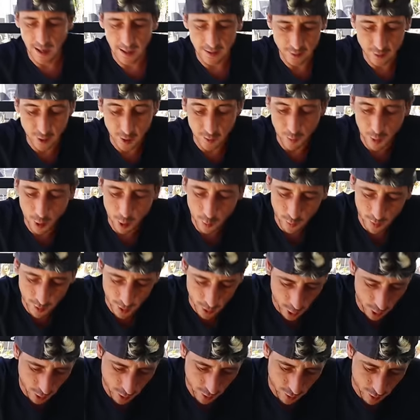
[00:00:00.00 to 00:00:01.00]
and tomorrow we're
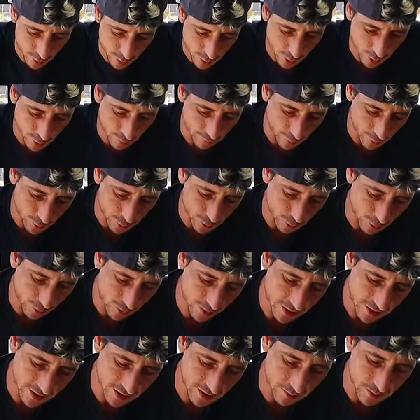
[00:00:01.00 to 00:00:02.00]
gonna go to Universal.
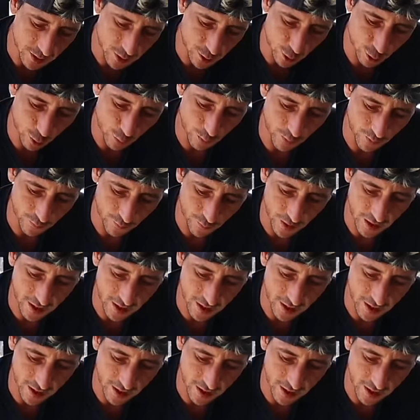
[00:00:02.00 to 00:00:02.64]
It's gonna be super